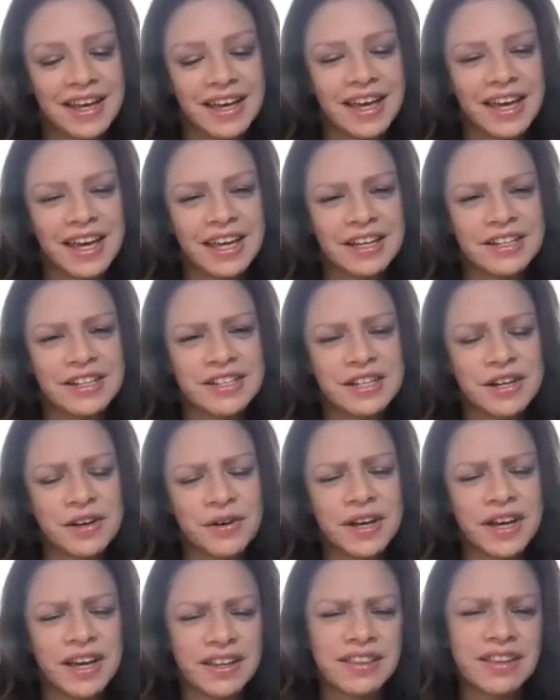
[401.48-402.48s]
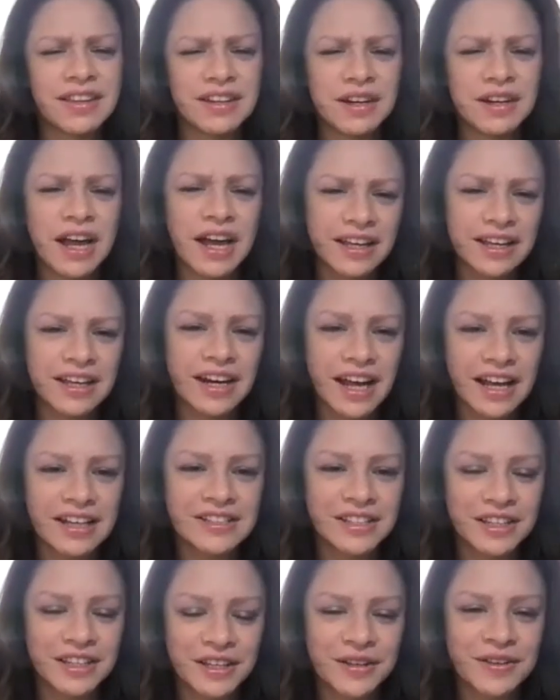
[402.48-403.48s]
And okay, then I can
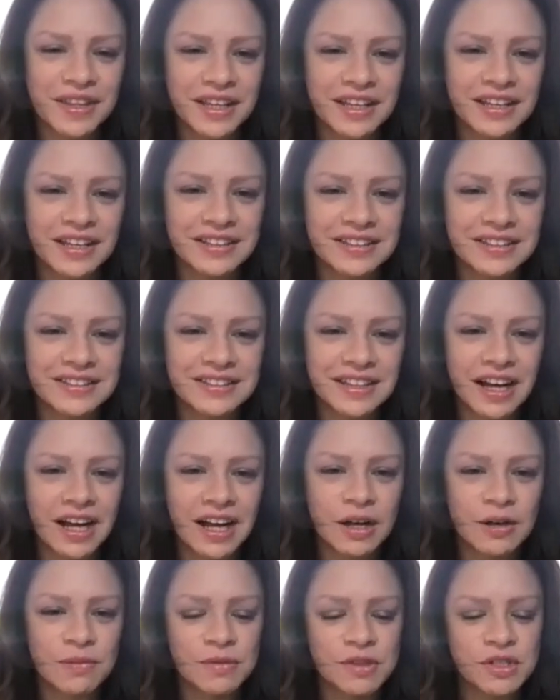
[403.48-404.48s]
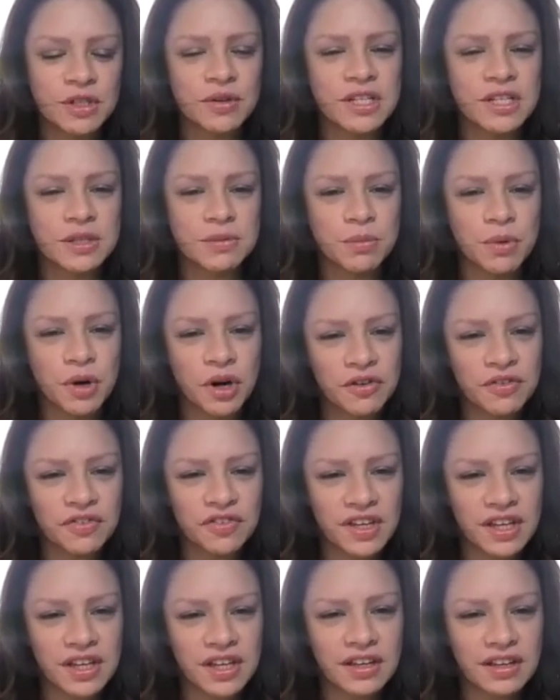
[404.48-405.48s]
ask you this. So it's
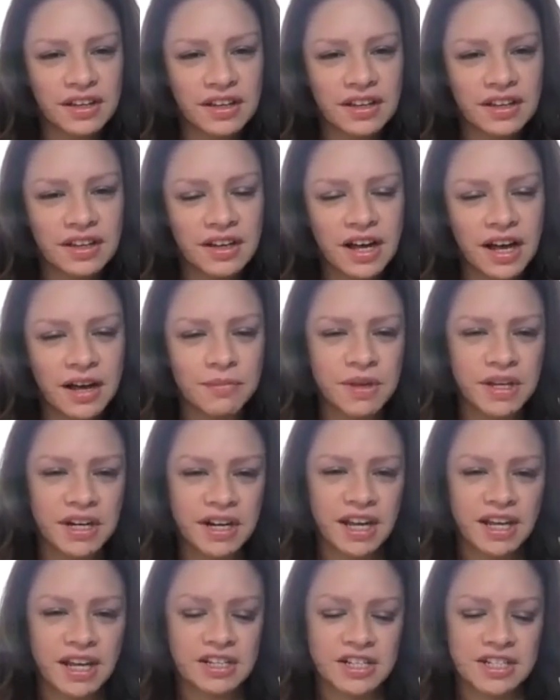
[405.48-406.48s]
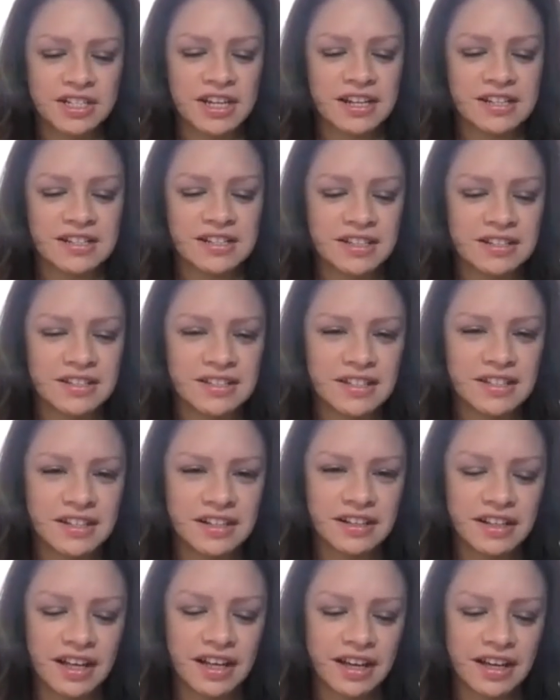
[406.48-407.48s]
Moffie. I mean, I understand it's
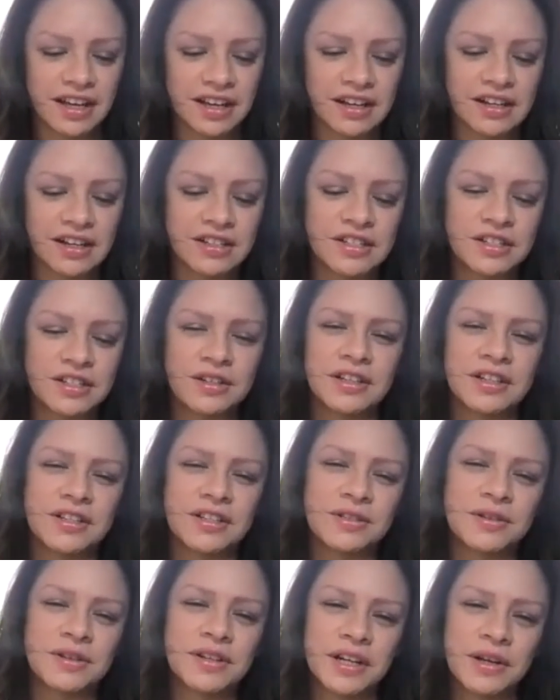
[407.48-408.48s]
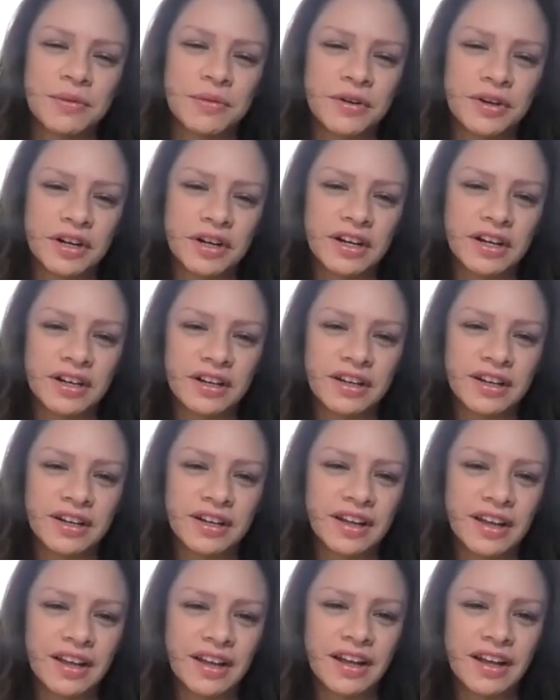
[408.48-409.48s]
considered like a derogatory word.
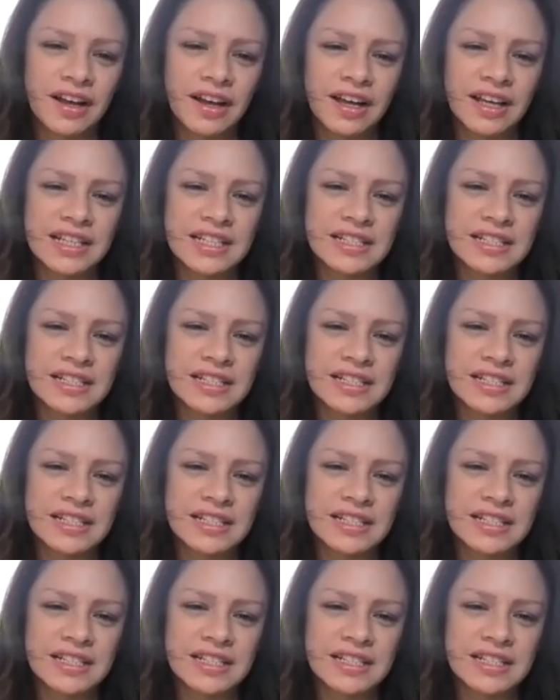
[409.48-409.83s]
Is